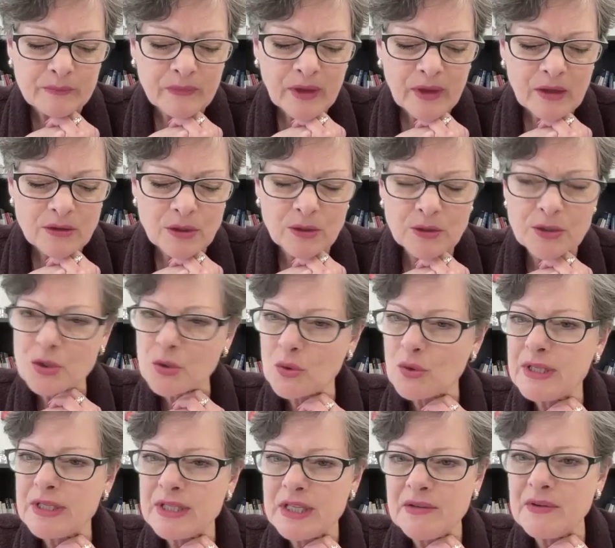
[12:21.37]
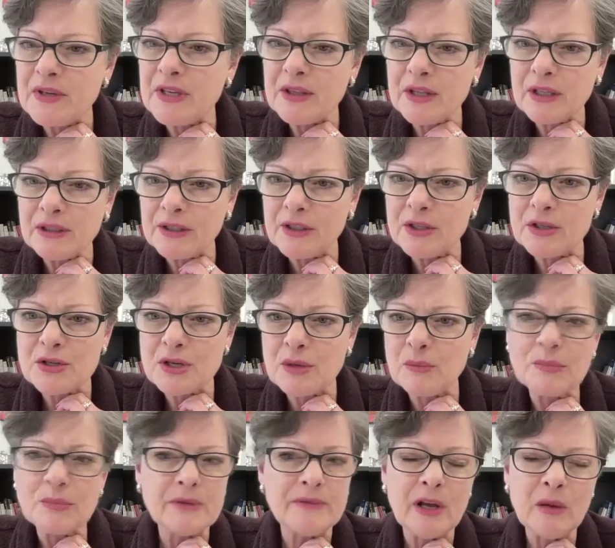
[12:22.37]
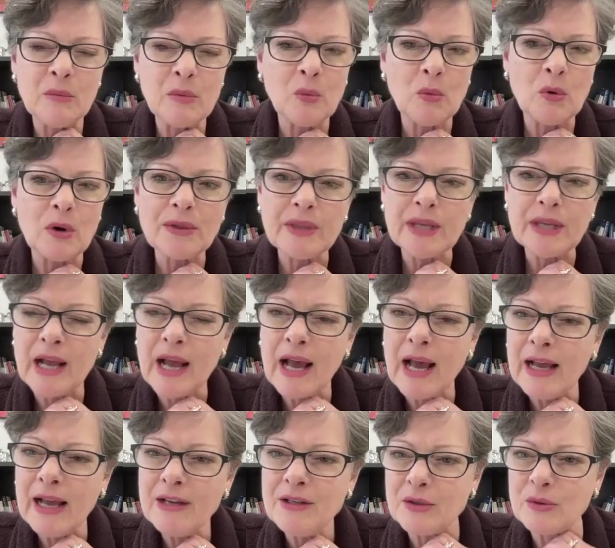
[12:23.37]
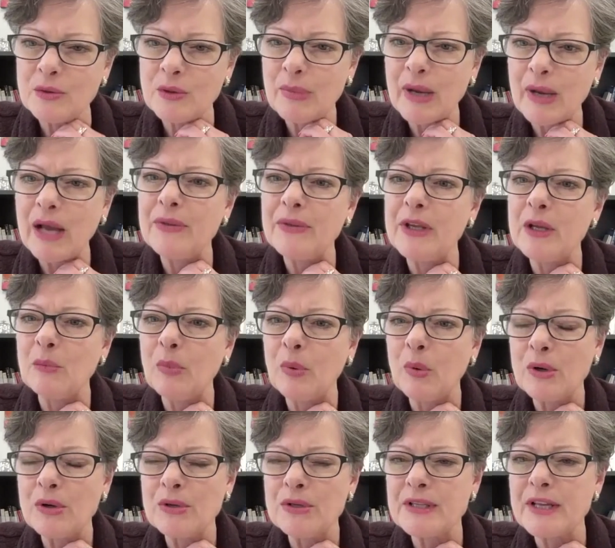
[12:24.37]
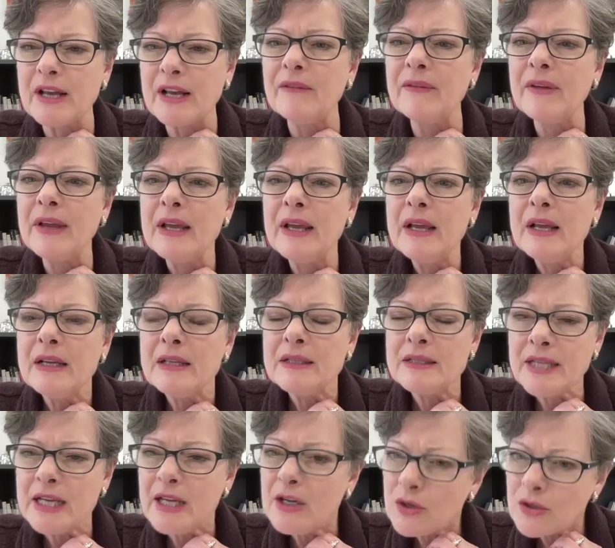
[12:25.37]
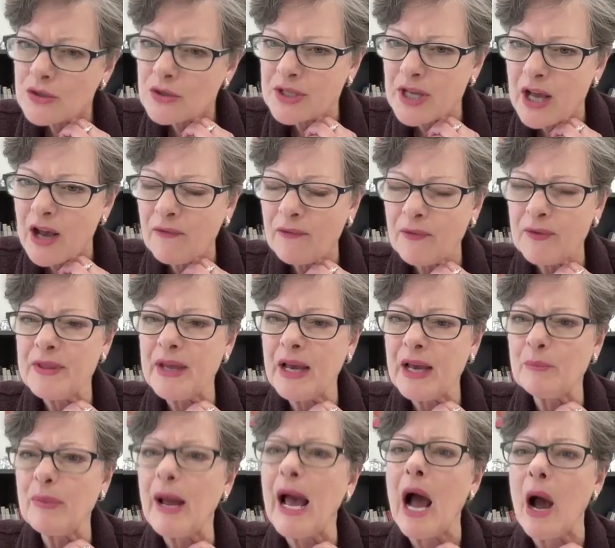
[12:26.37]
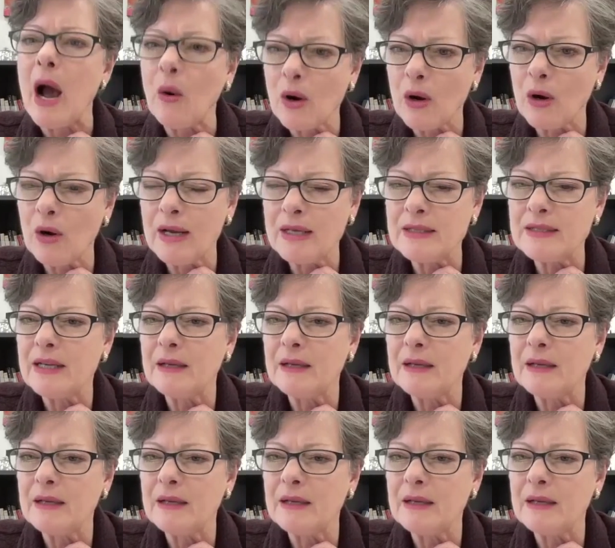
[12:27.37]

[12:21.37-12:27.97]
told stories, even in the leadership development work that I do, about the importance of seeing yourself in that power,